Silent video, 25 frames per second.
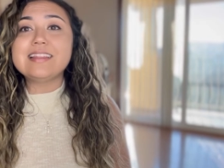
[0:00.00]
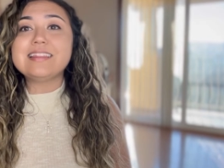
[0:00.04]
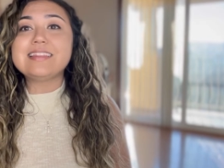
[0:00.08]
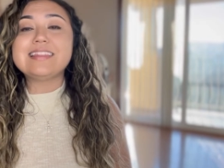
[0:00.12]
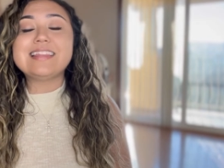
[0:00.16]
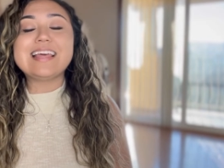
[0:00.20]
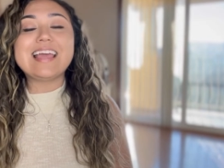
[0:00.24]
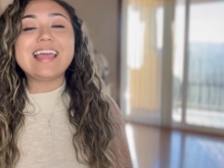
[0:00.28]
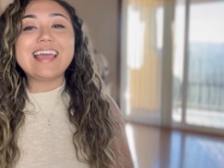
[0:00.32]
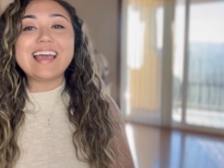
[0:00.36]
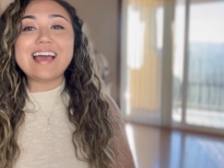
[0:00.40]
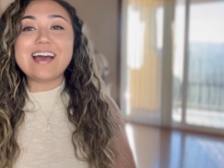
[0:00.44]

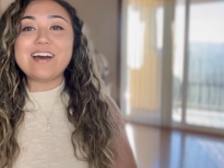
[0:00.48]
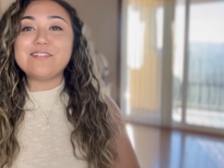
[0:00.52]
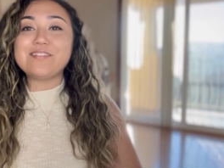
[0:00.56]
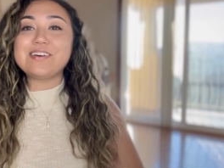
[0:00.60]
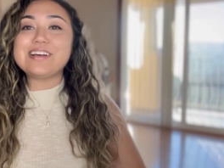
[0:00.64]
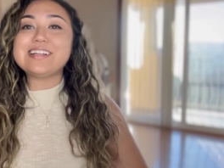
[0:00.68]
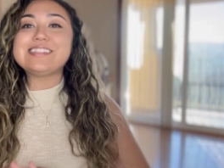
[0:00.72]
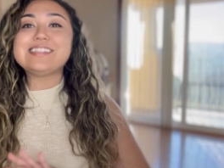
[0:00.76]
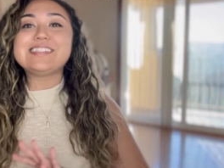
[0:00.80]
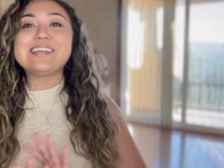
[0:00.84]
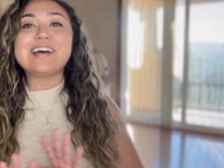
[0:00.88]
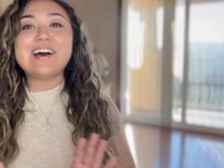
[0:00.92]
They have
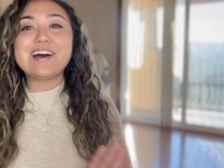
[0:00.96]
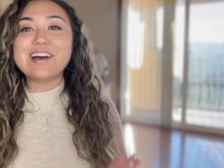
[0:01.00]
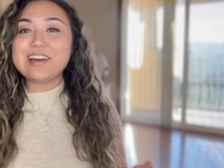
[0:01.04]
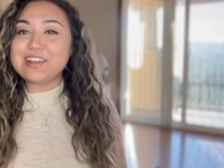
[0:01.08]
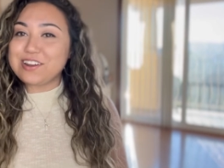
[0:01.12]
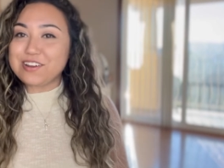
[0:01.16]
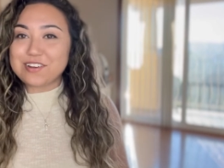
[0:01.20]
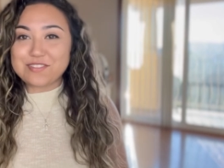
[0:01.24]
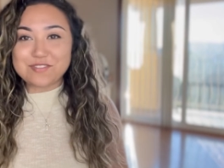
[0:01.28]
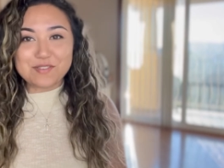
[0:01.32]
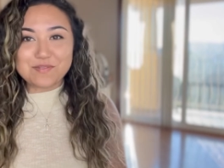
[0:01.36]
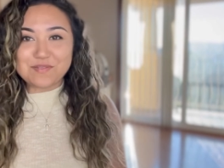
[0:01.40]
a ton
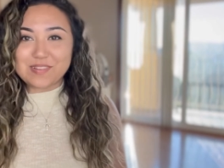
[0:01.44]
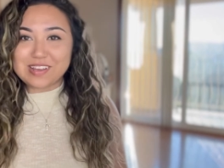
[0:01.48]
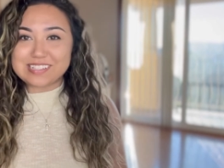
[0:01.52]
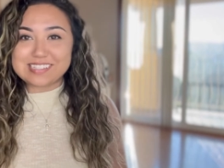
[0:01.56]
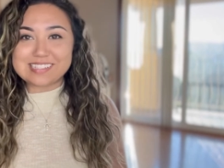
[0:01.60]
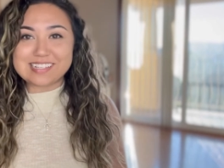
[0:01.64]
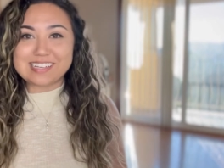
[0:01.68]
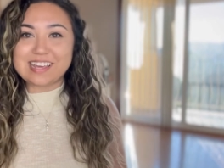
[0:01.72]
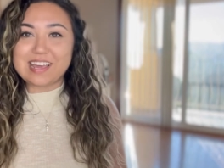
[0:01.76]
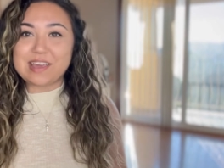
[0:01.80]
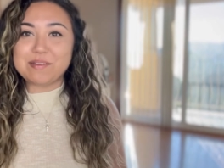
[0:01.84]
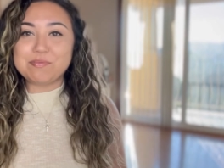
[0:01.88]
of
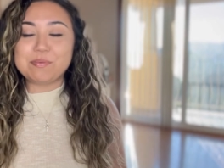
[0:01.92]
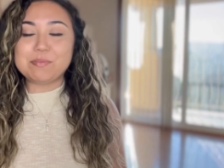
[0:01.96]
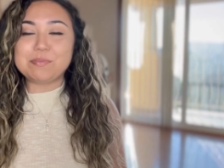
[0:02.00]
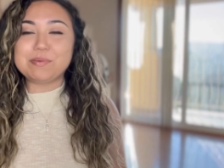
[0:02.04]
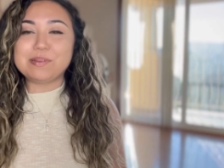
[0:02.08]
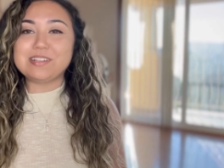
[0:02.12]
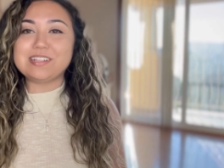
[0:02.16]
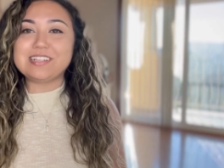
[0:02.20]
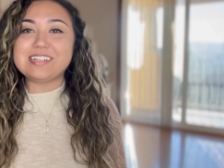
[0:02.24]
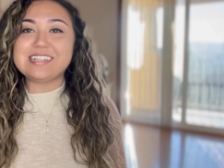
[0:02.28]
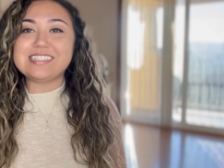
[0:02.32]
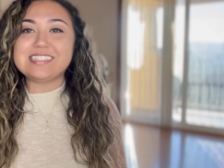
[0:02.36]
amazing
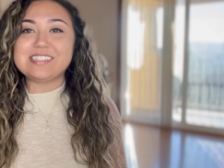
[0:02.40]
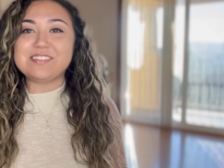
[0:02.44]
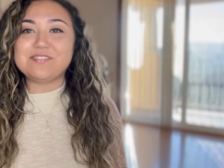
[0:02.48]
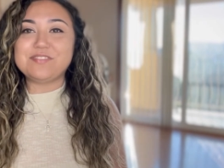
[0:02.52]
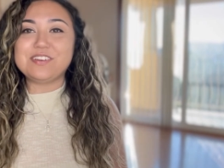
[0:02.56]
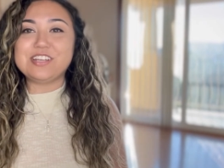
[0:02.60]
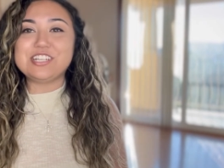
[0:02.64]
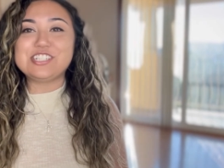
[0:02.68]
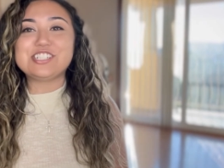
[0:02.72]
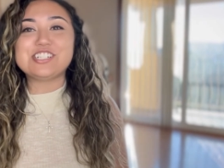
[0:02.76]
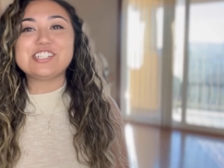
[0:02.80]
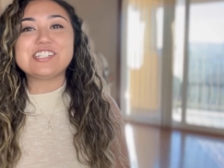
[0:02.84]
capabilities and
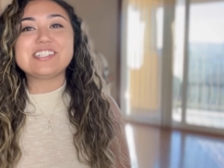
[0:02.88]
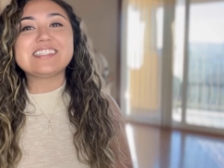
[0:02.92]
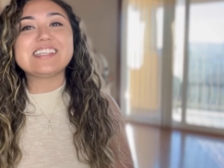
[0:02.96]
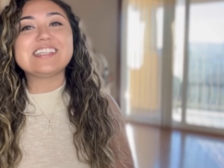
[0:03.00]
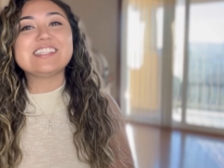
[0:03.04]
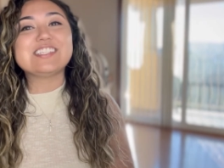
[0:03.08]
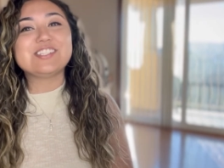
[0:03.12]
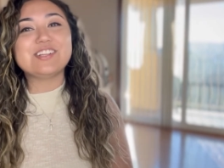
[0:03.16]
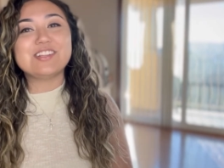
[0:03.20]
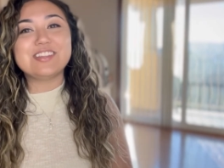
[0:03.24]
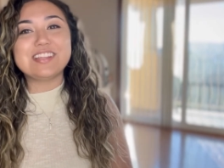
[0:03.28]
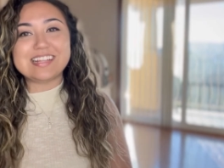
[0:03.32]
features,
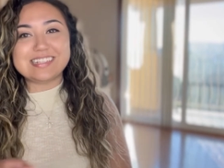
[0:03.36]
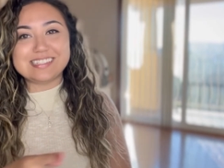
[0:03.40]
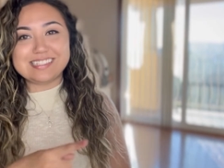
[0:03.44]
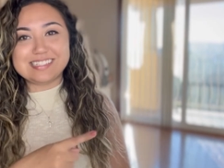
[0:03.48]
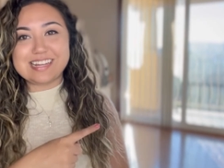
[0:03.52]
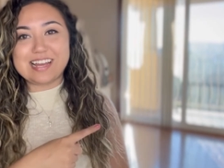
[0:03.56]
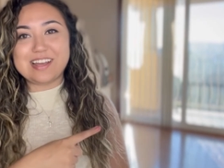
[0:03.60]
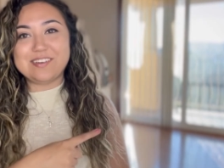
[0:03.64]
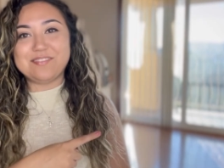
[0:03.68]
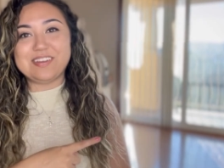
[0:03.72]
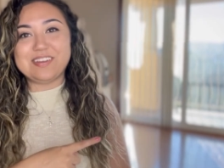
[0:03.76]
so let's dive